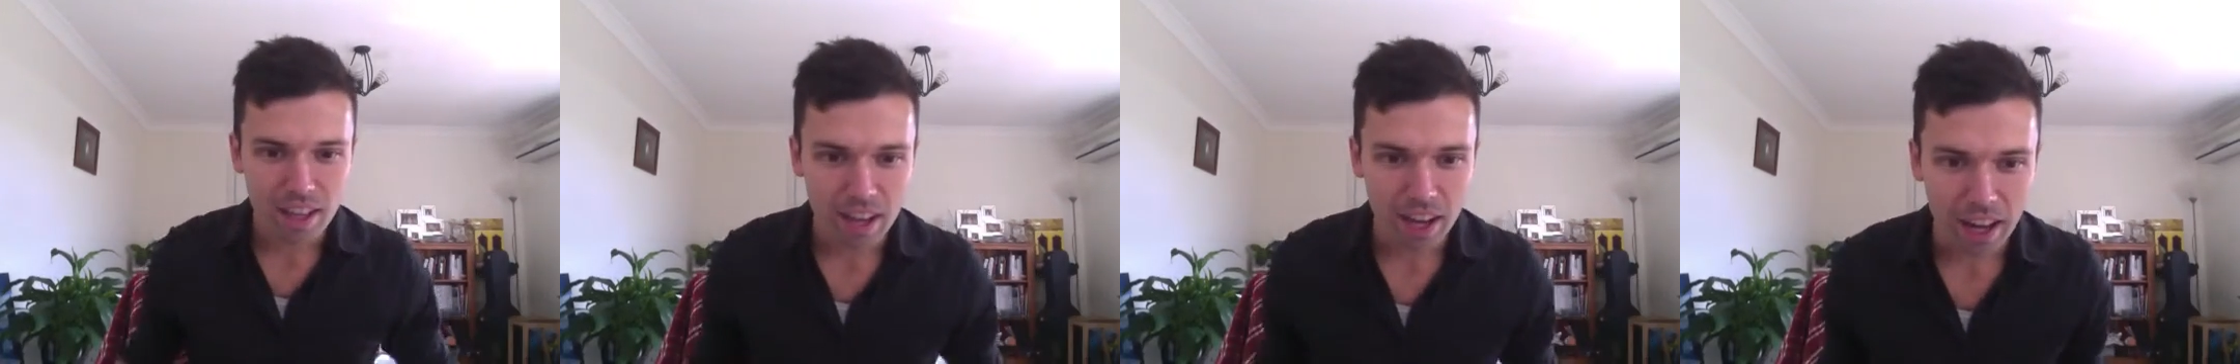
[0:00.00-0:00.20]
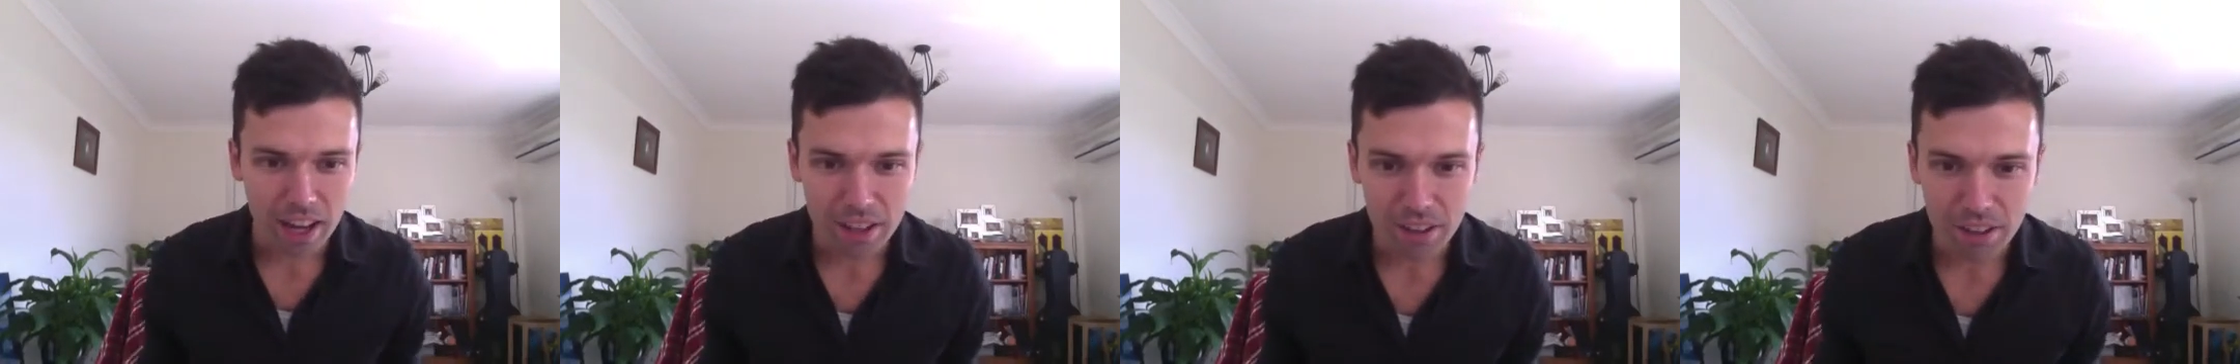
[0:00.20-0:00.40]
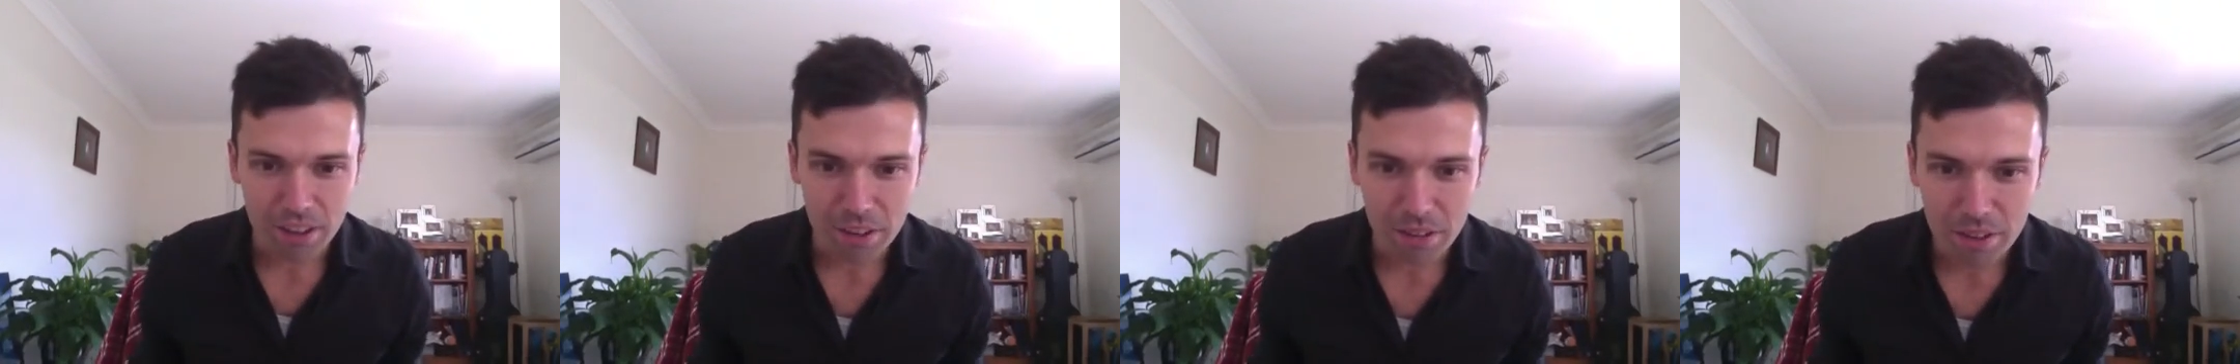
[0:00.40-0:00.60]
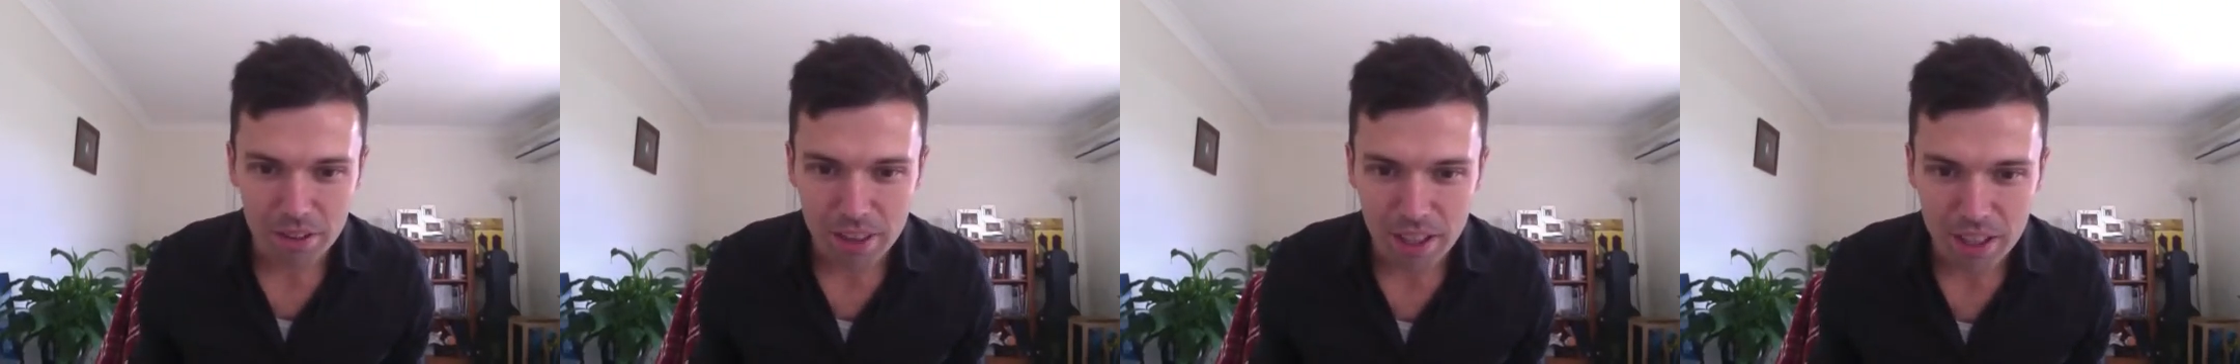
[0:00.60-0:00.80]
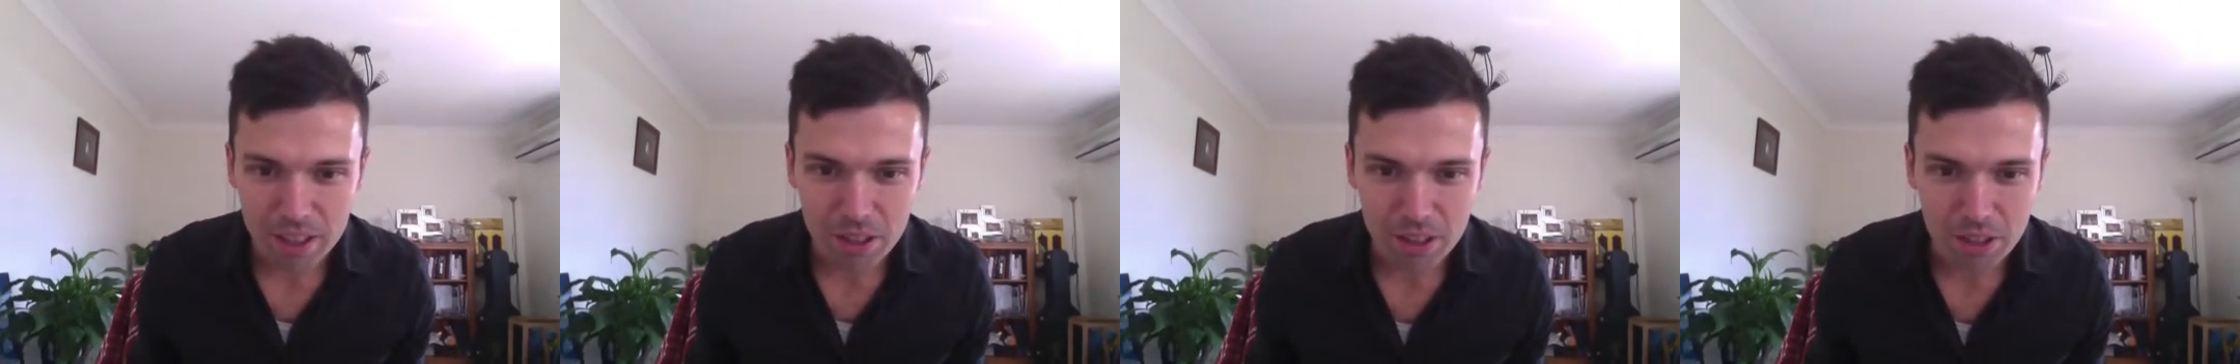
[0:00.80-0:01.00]
I don't know what
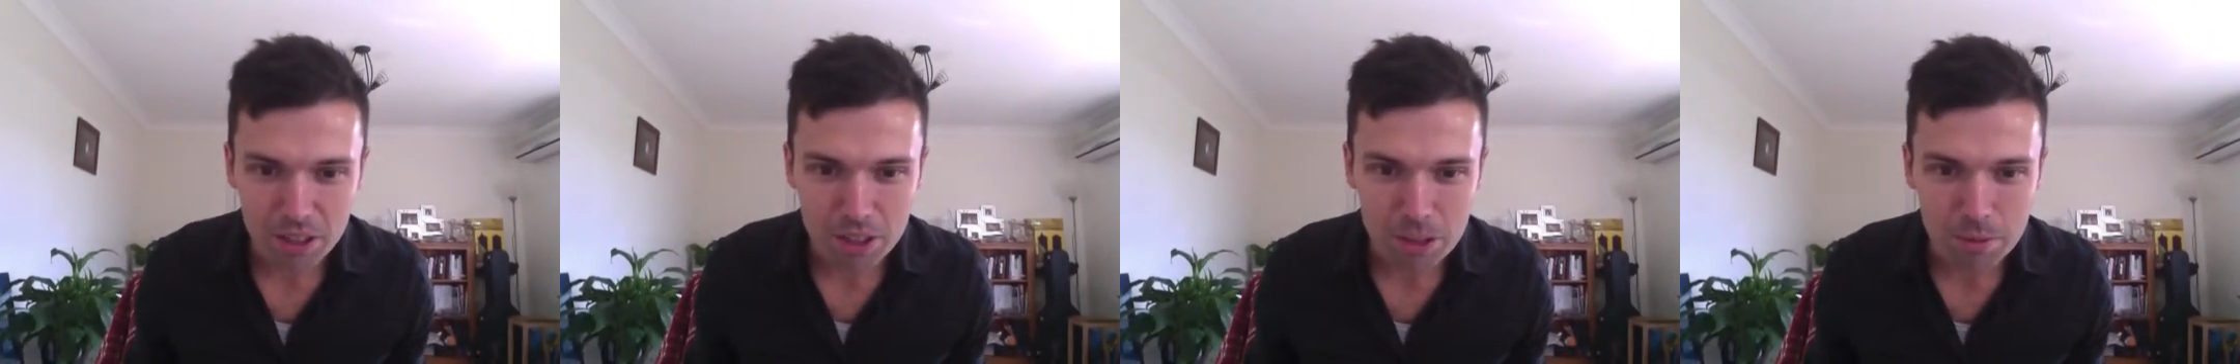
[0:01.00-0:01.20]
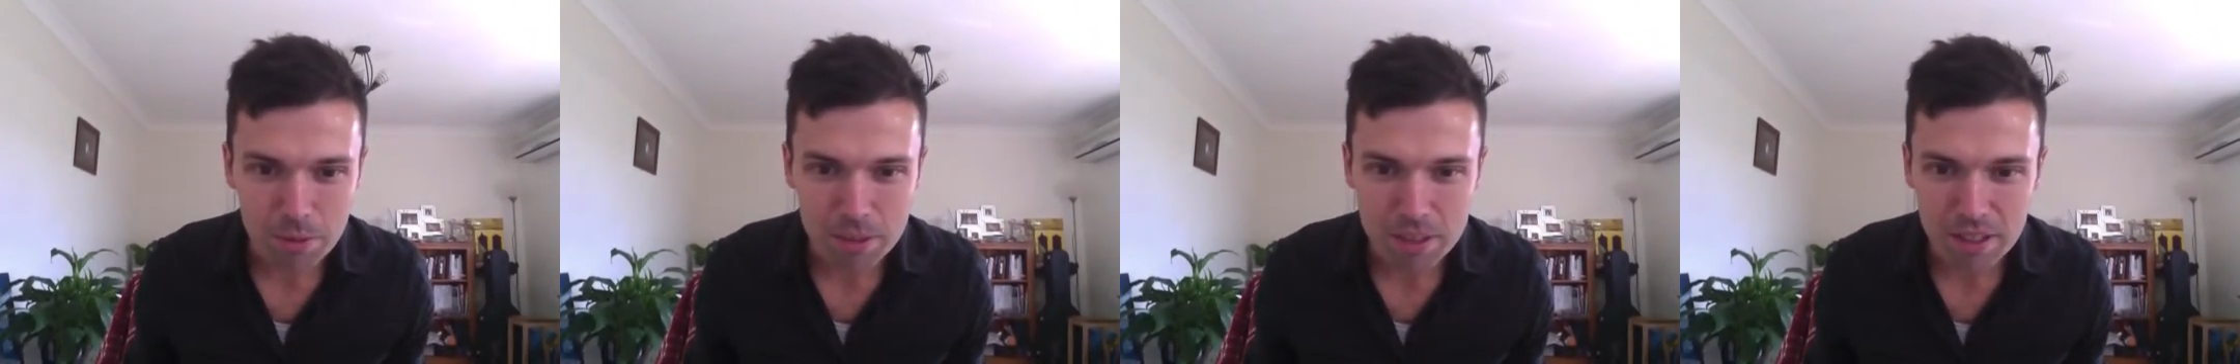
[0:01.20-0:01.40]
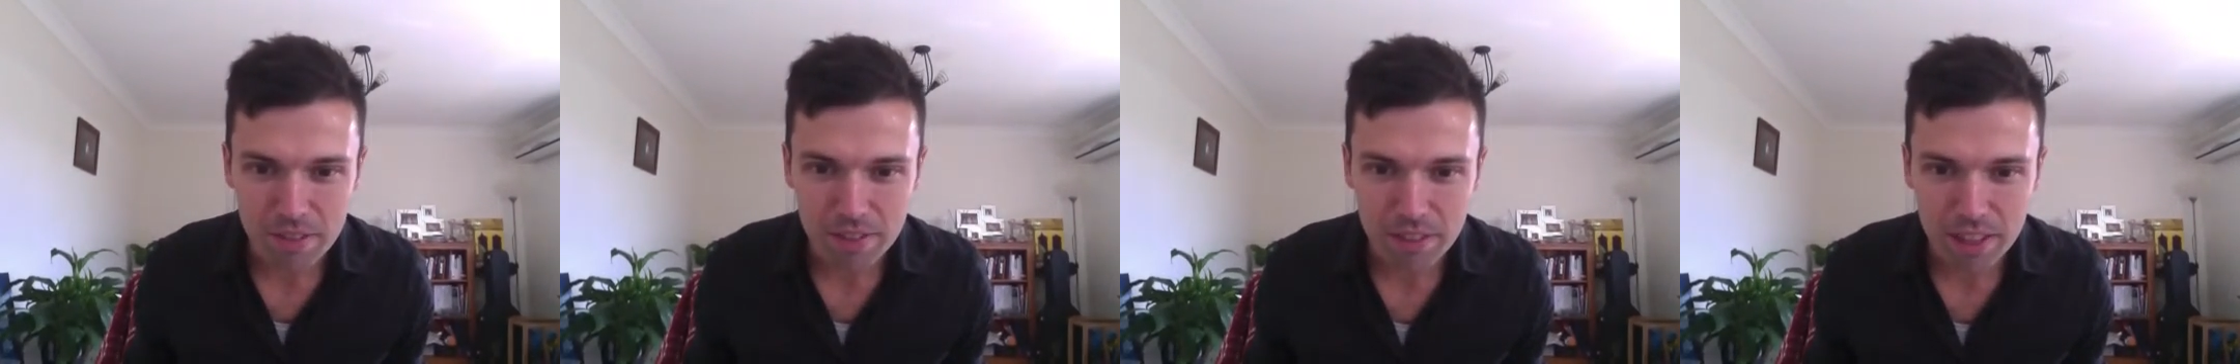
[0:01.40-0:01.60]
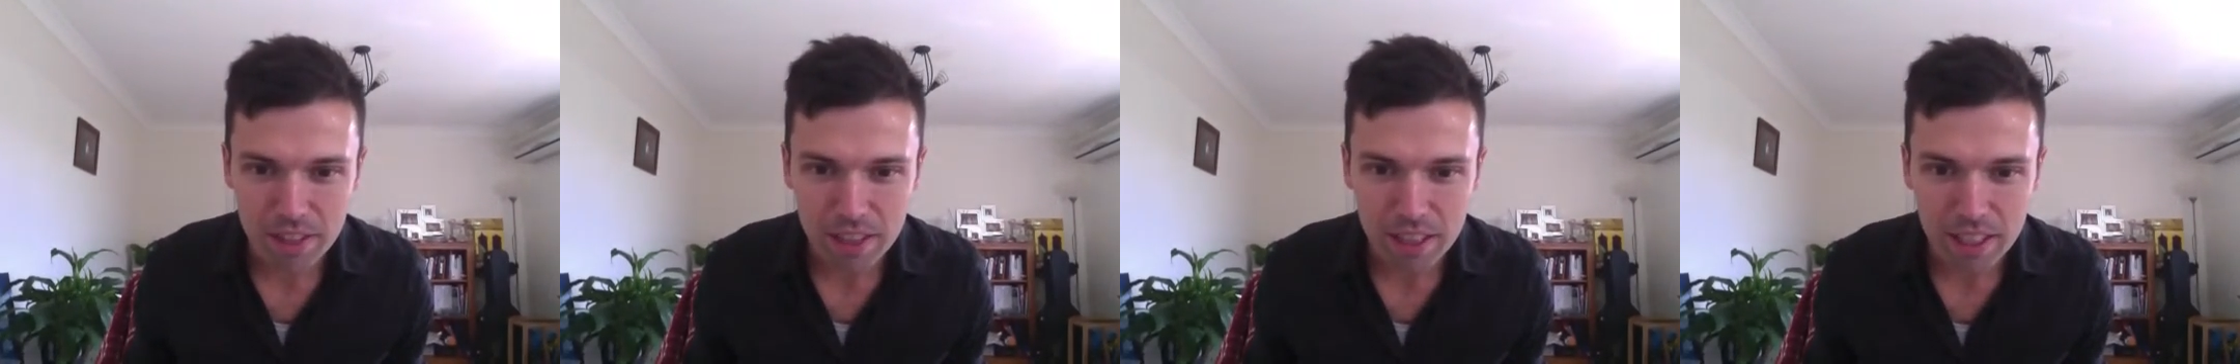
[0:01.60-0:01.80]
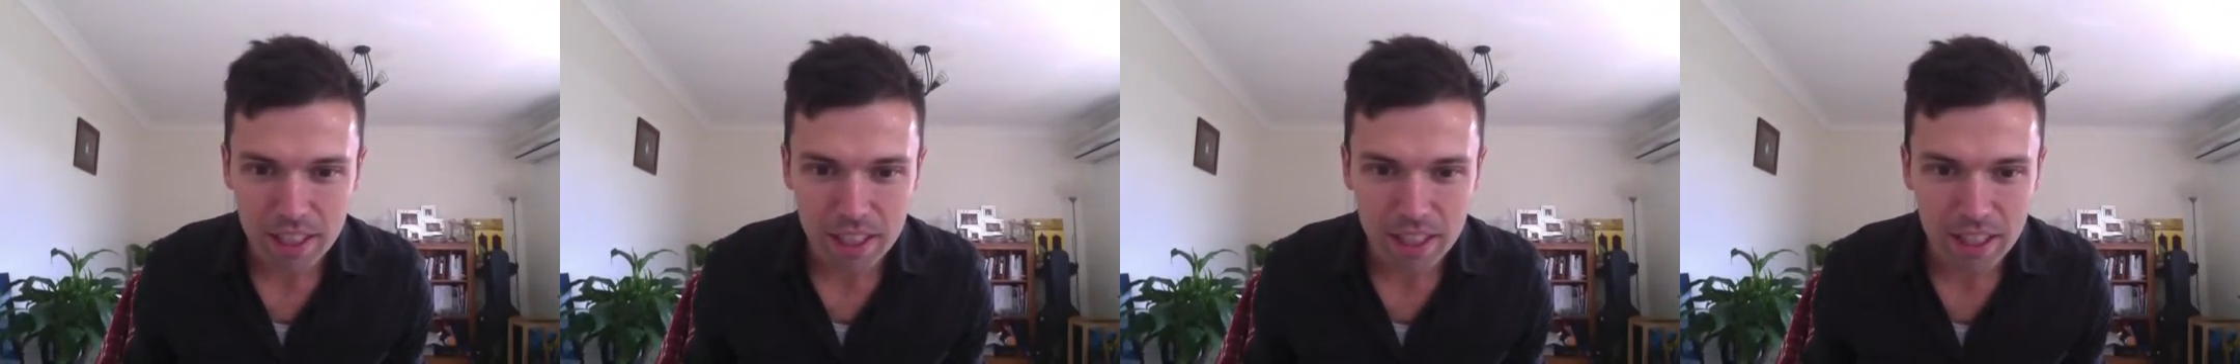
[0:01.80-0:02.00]
they call it
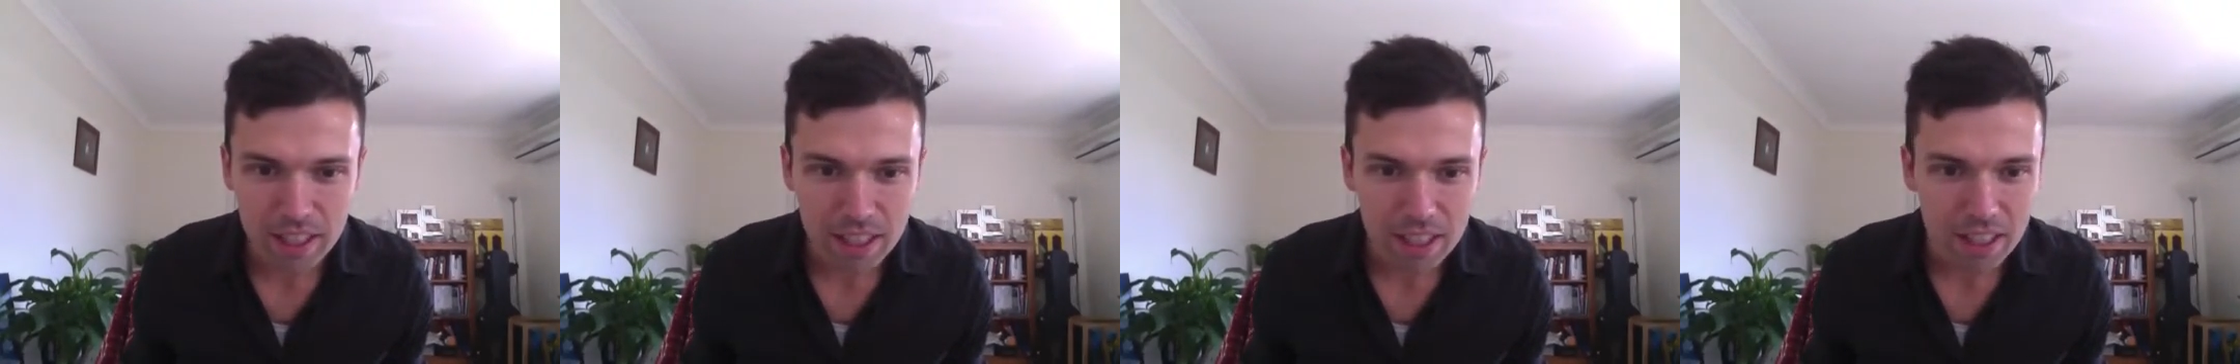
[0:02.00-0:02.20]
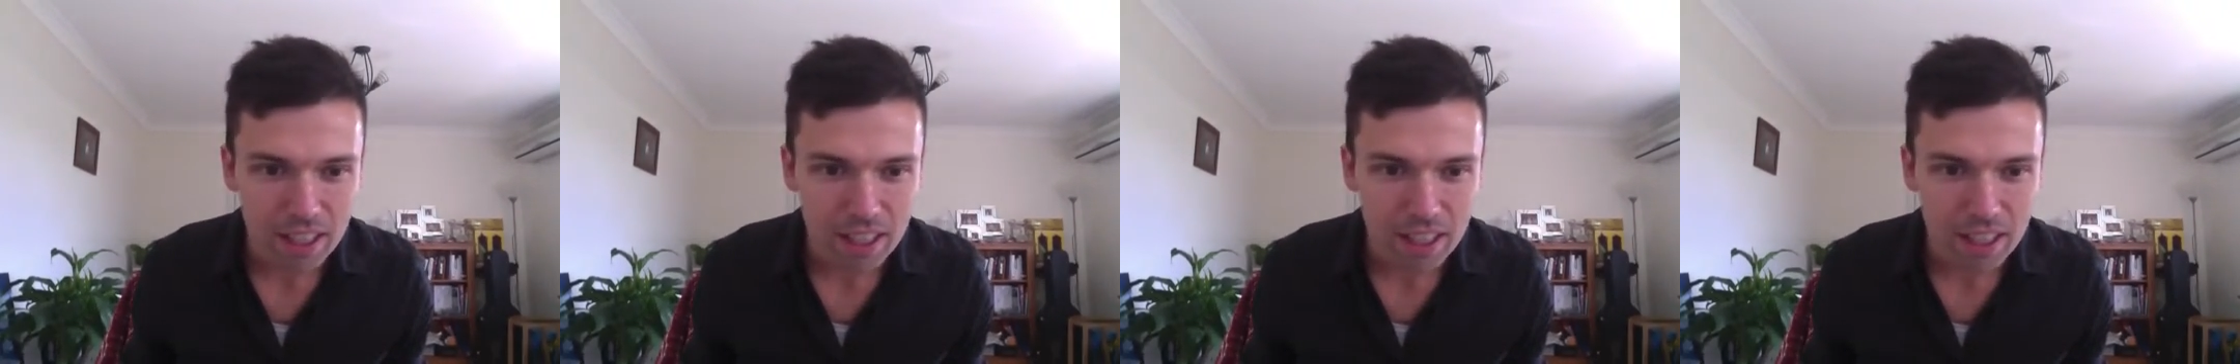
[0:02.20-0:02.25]
specifically.